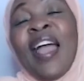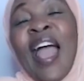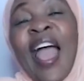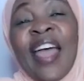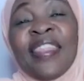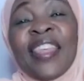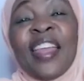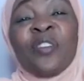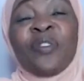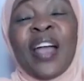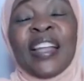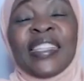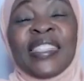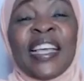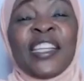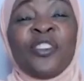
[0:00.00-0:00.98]
And then you
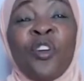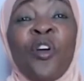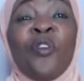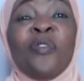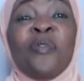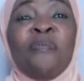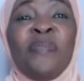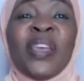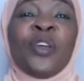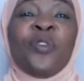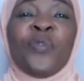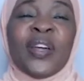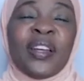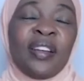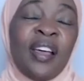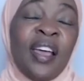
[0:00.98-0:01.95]
can set your own big
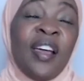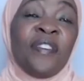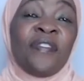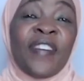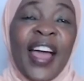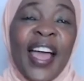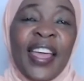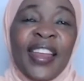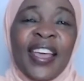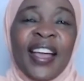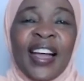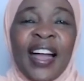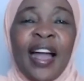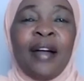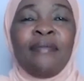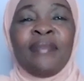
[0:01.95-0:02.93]
one. Friday,
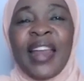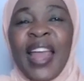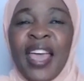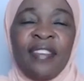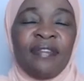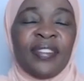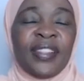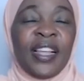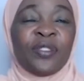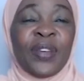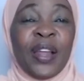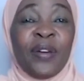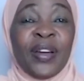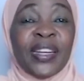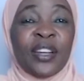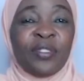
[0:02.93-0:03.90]
come live. That's what
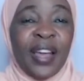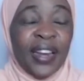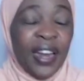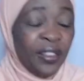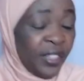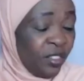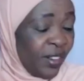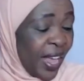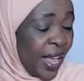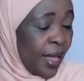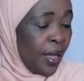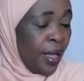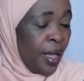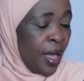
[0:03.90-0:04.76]
I wanted to announce today.